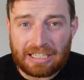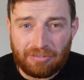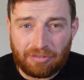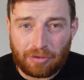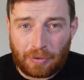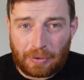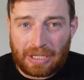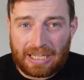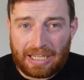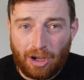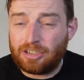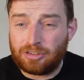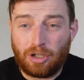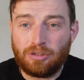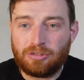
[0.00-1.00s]
difficult.
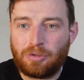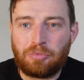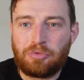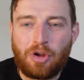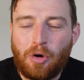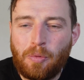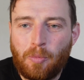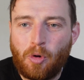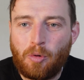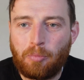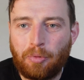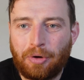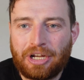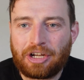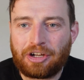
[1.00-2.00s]
There's also no more
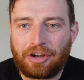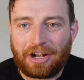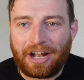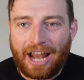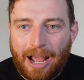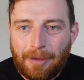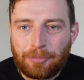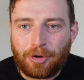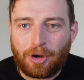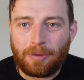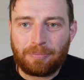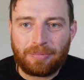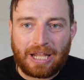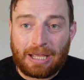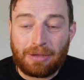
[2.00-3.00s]
bringing your
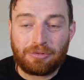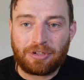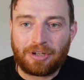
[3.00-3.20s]
laptop down